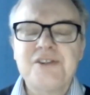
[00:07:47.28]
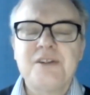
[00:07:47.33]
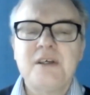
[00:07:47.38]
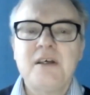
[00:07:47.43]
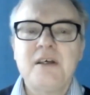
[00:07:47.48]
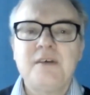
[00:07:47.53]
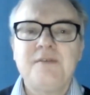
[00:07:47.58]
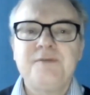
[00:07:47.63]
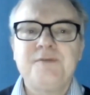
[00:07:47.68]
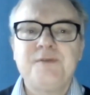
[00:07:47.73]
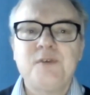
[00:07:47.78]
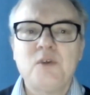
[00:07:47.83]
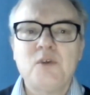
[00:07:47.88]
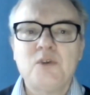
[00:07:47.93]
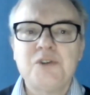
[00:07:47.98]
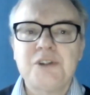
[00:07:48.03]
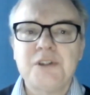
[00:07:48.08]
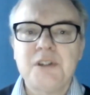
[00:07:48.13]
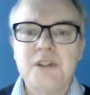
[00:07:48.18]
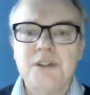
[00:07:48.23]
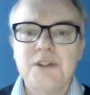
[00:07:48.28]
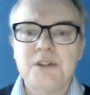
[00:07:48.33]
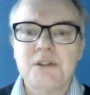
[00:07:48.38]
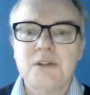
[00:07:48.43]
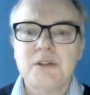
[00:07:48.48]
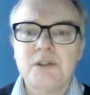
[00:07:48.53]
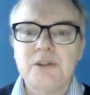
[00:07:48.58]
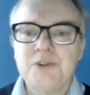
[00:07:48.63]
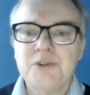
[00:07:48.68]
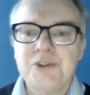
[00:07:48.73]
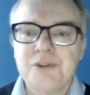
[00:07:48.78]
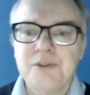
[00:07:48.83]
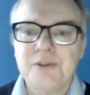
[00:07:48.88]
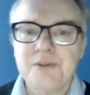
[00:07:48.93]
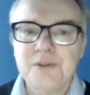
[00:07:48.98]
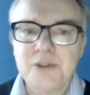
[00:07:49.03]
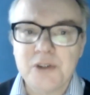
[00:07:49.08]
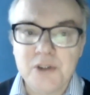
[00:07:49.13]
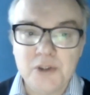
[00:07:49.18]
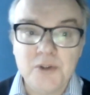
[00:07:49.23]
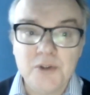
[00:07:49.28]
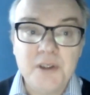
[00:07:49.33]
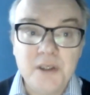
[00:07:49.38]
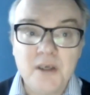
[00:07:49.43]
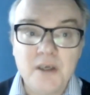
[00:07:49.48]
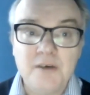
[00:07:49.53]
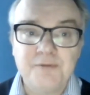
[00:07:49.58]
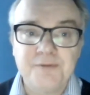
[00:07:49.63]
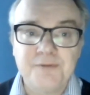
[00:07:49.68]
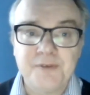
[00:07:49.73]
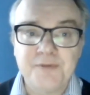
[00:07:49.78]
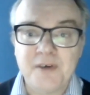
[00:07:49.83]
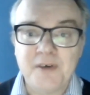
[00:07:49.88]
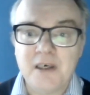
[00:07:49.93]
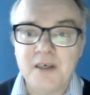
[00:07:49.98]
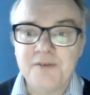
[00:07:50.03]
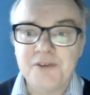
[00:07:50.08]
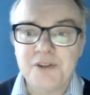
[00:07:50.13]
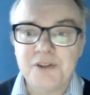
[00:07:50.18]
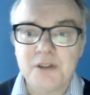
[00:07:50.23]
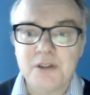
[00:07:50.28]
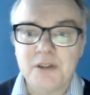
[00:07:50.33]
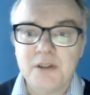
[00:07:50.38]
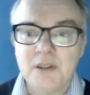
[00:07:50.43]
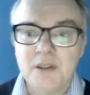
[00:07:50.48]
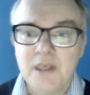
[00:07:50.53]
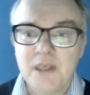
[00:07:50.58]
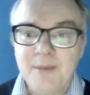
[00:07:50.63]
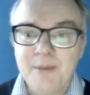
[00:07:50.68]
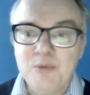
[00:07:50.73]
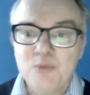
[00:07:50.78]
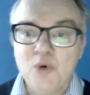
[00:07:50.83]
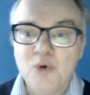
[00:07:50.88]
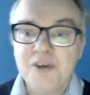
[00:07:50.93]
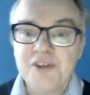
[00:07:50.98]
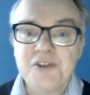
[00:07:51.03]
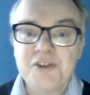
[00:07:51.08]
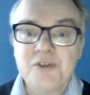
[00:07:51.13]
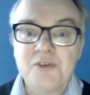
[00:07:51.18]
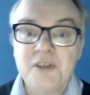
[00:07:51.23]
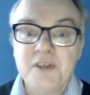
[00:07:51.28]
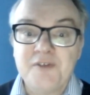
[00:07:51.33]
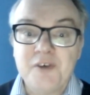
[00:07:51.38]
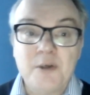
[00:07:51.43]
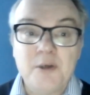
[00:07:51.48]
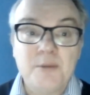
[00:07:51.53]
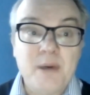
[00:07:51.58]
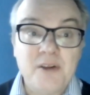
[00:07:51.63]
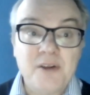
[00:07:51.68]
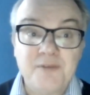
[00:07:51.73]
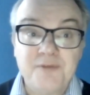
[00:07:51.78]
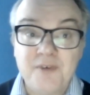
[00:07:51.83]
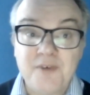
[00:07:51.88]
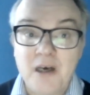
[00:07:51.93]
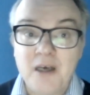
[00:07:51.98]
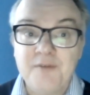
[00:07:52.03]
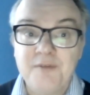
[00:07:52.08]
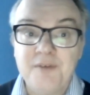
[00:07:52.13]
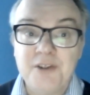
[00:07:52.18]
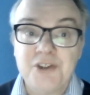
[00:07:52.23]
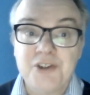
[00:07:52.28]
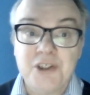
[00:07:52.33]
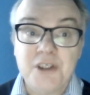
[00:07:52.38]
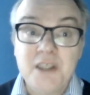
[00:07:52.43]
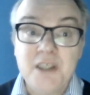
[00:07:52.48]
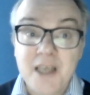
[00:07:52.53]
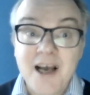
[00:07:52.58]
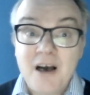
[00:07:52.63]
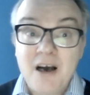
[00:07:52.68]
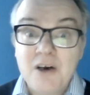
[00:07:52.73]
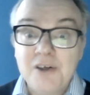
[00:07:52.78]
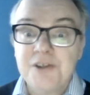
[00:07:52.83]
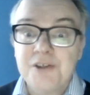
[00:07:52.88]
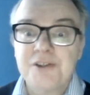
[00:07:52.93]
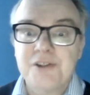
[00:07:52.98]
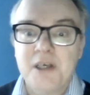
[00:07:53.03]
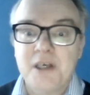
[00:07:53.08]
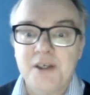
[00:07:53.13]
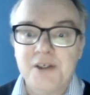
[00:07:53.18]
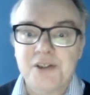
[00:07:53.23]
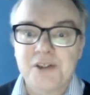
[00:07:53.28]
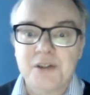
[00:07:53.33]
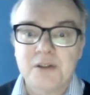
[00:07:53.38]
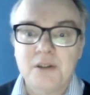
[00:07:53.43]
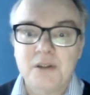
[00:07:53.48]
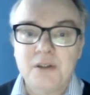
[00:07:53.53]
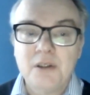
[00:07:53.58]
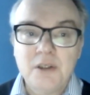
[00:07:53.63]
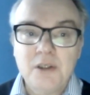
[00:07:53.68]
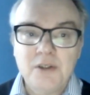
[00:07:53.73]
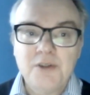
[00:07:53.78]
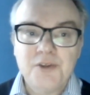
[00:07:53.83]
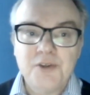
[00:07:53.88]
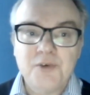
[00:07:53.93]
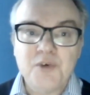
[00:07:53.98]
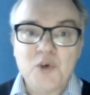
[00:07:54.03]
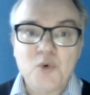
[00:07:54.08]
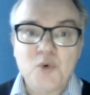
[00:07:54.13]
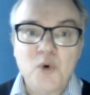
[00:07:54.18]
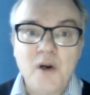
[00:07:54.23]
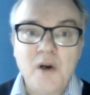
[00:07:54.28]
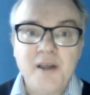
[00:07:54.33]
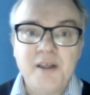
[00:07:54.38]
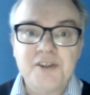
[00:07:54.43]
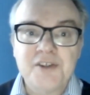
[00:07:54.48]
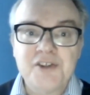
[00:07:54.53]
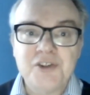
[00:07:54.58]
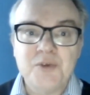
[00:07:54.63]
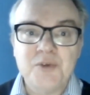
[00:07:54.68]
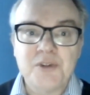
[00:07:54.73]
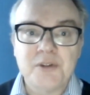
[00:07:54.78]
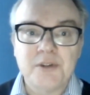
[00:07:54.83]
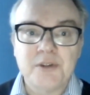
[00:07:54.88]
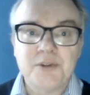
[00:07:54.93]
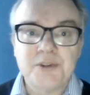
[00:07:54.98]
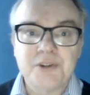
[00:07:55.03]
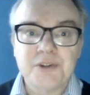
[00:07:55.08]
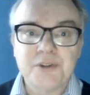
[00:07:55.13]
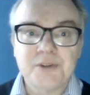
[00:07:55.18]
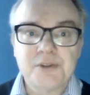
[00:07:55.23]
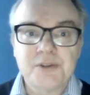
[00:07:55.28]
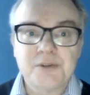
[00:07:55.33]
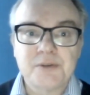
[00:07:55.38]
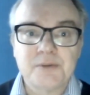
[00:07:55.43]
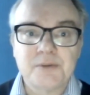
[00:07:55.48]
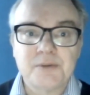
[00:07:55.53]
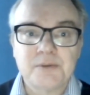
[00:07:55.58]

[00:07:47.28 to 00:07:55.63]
uh, 4G solutions good enough for 5G? I mean, what is so different about the 5G architecture well, that requires new solutions?